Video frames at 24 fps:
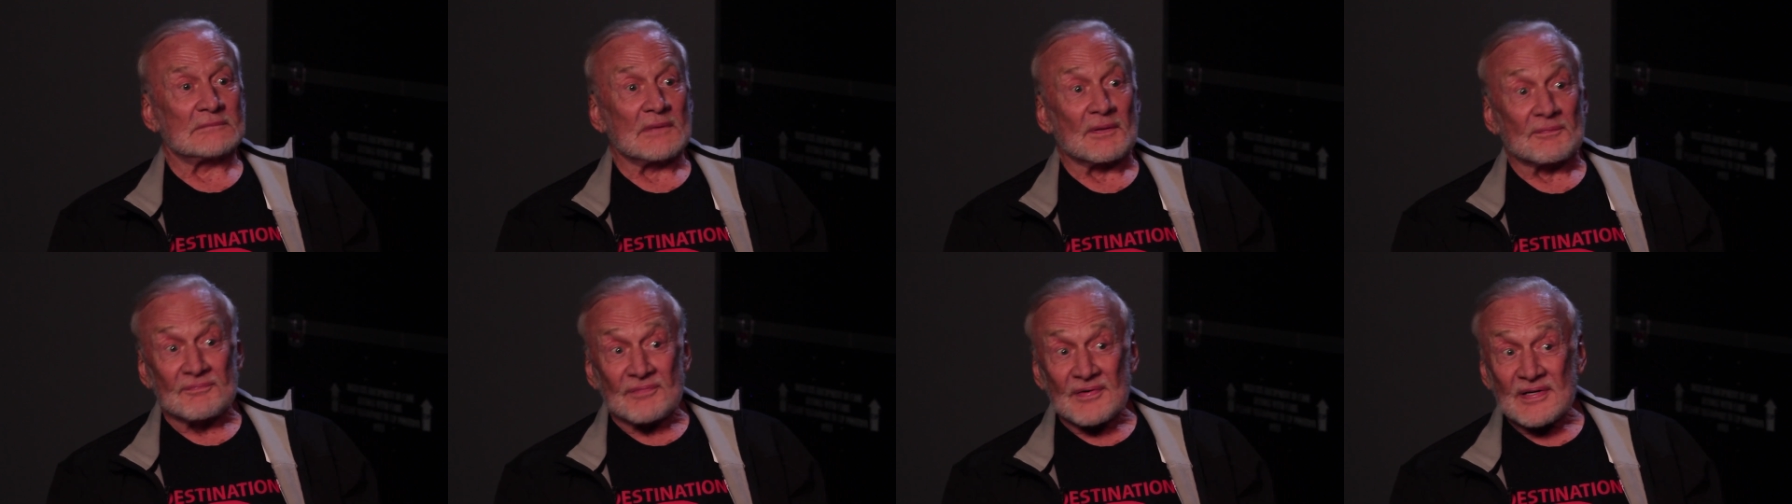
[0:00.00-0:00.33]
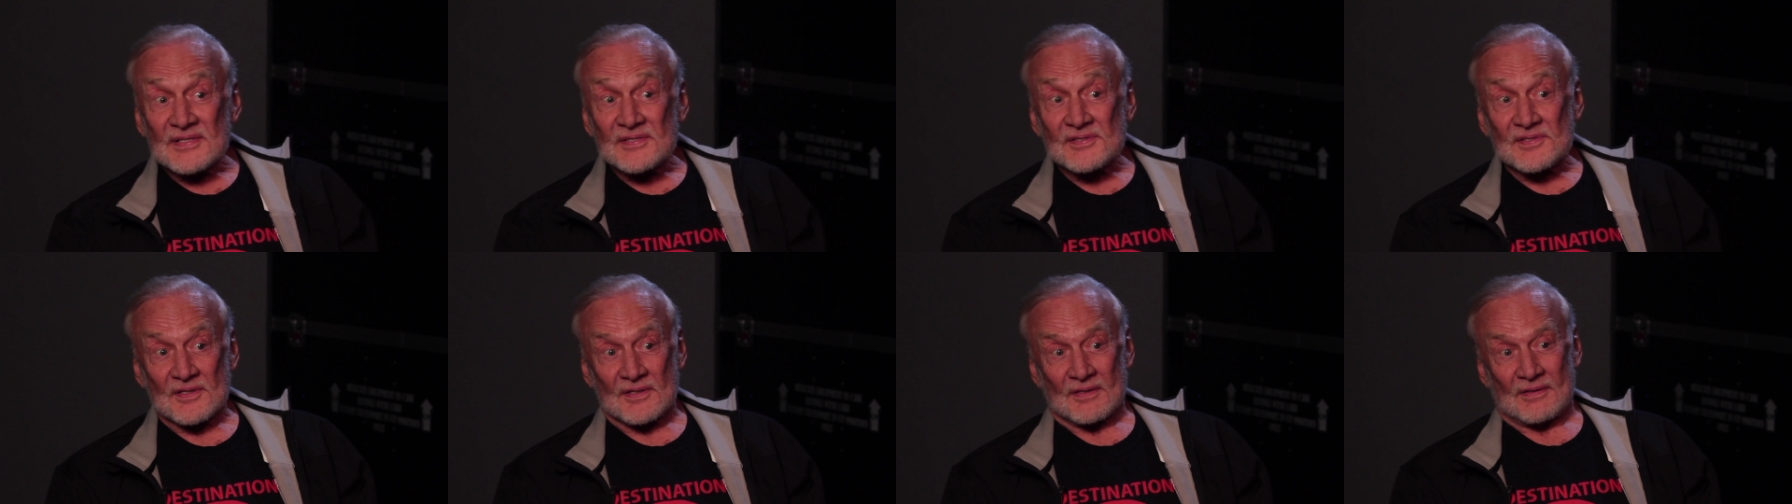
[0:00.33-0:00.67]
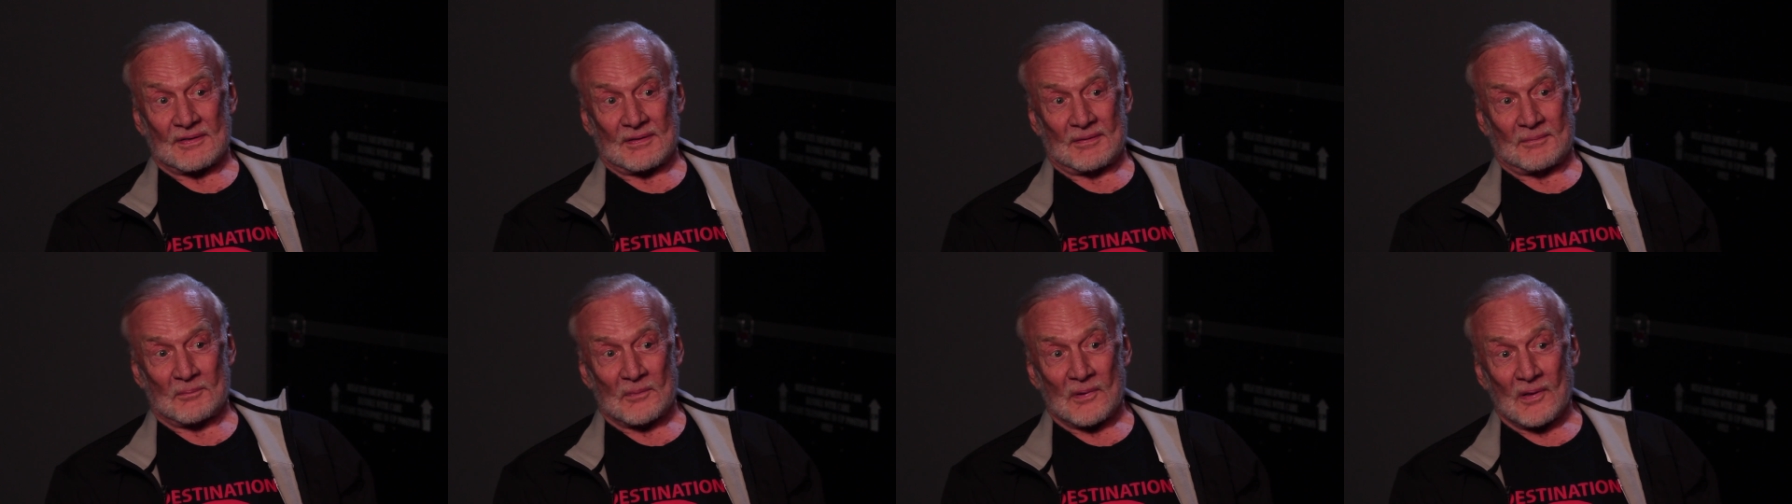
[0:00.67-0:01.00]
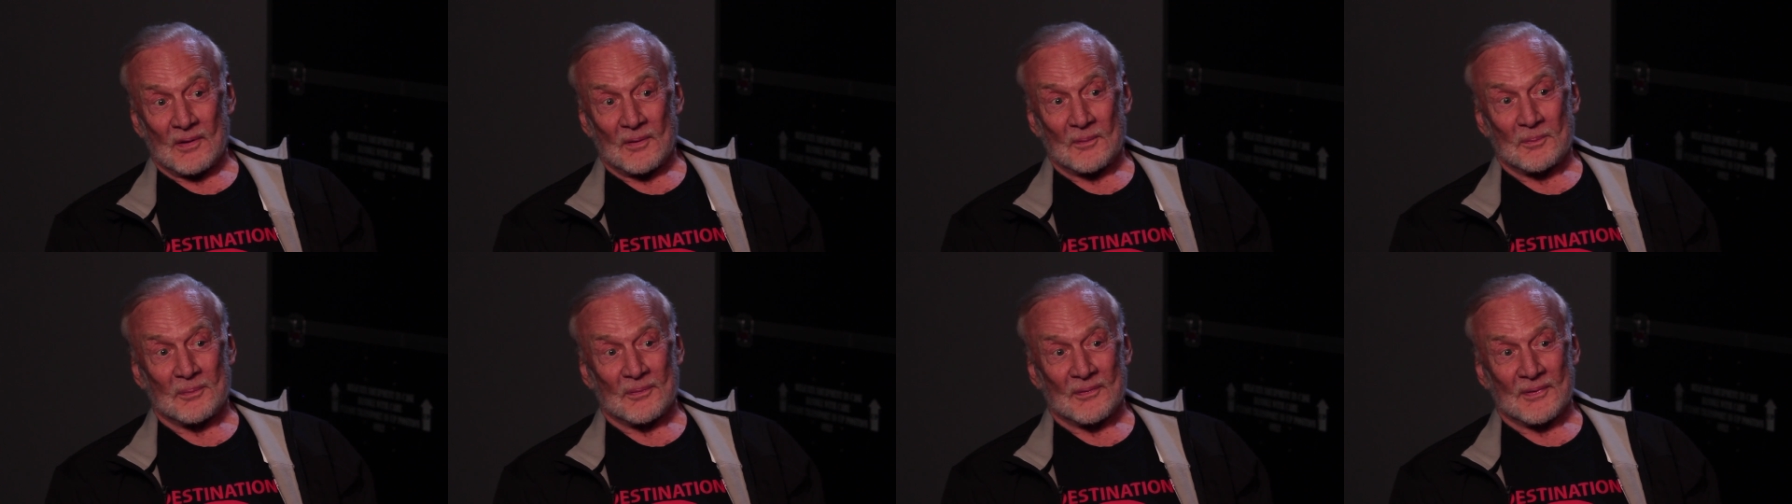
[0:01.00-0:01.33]
a Fisher
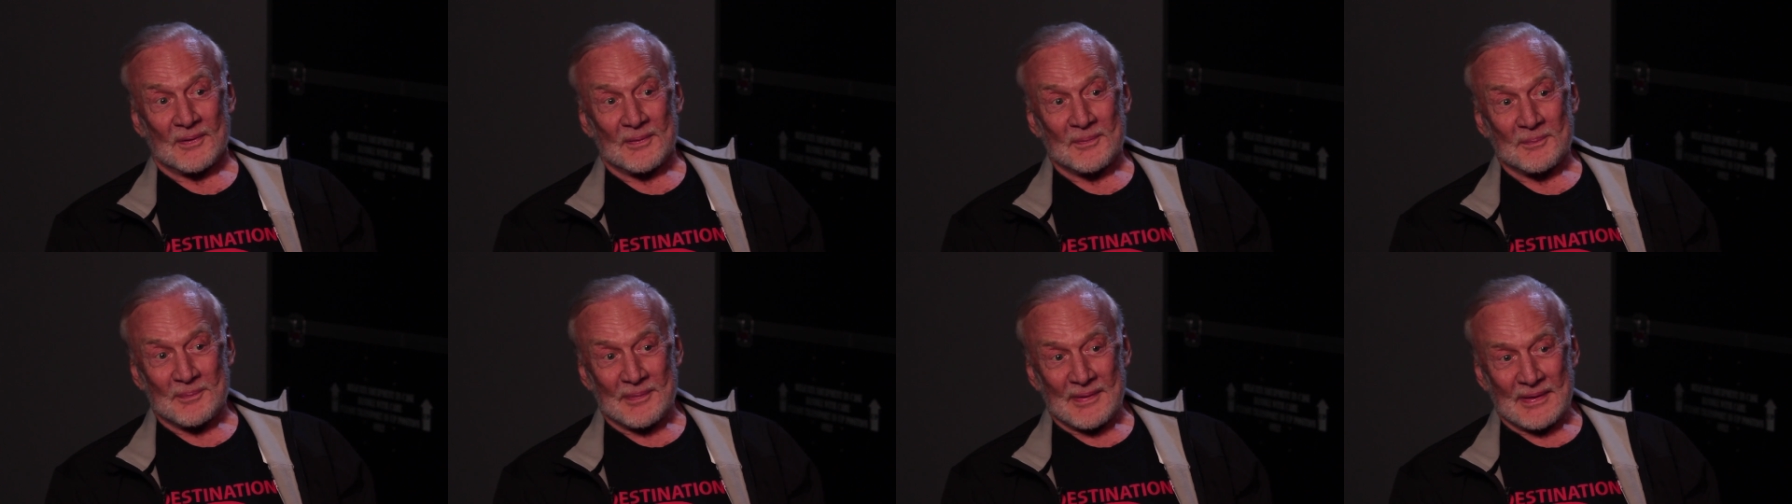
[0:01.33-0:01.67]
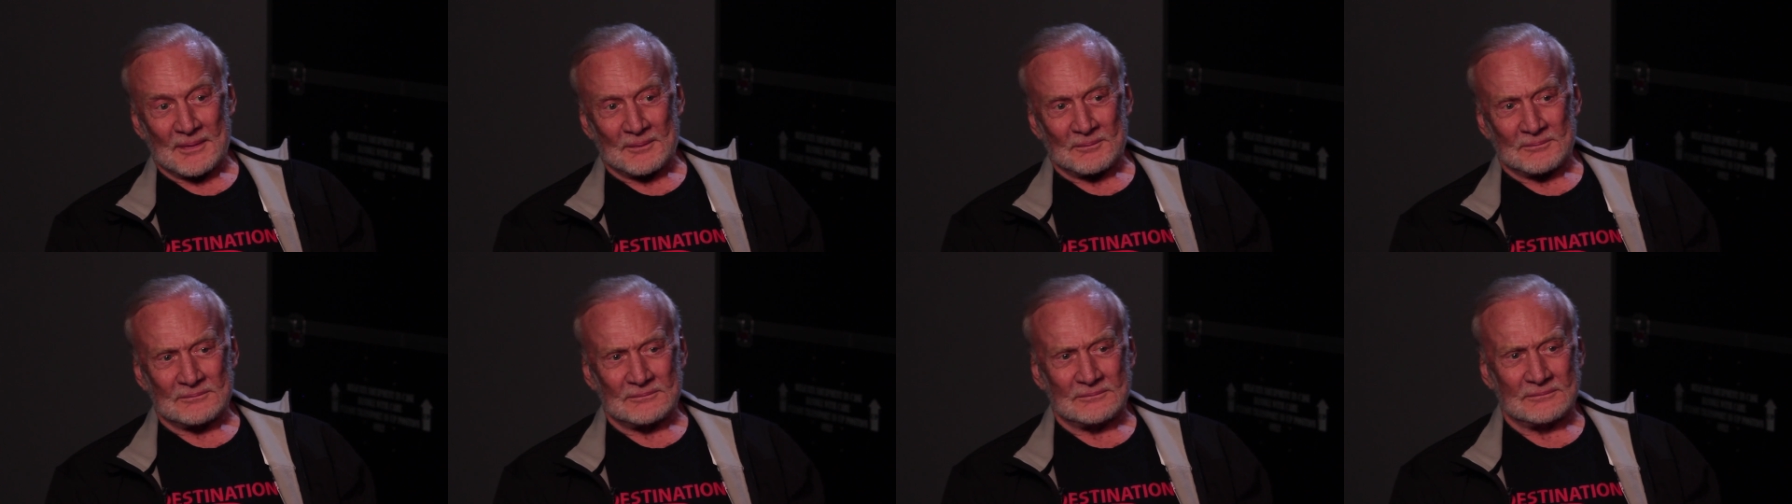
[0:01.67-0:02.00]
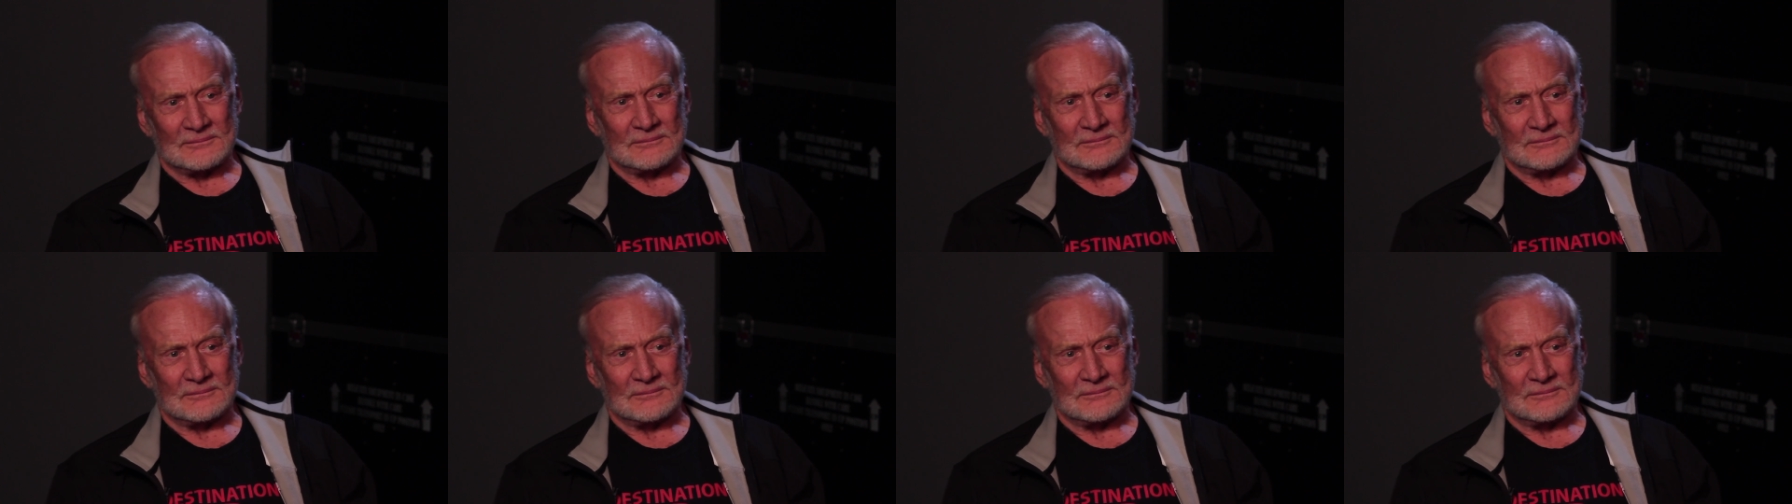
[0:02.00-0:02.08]
ballpoint pen.